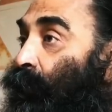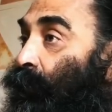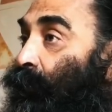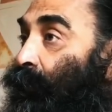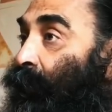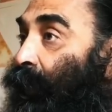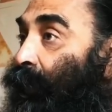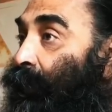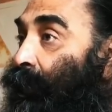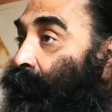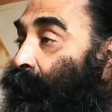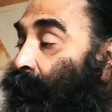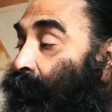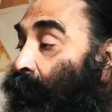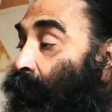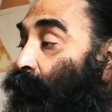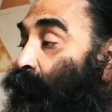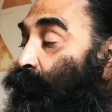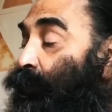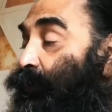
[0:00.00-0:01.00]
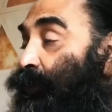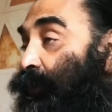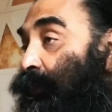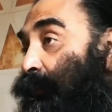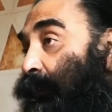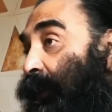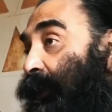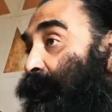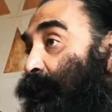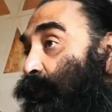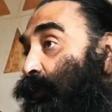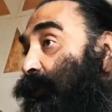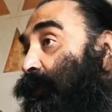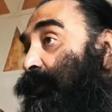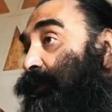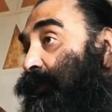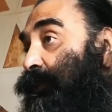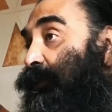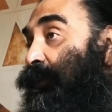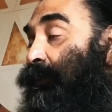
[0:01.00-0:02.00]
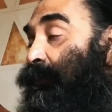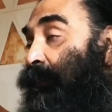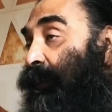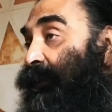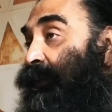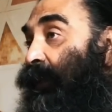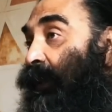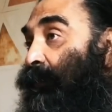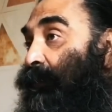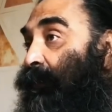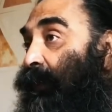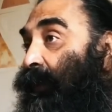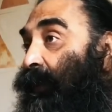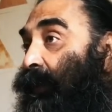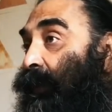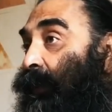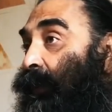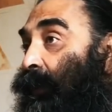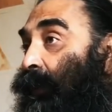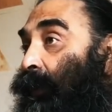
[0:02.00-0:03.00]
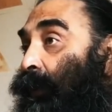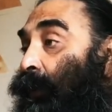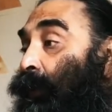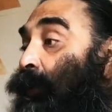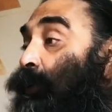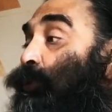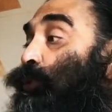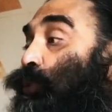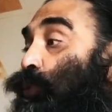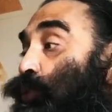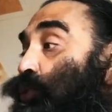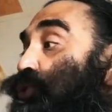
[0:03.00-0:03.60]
Fine, now this is my duty, this is my dharma, to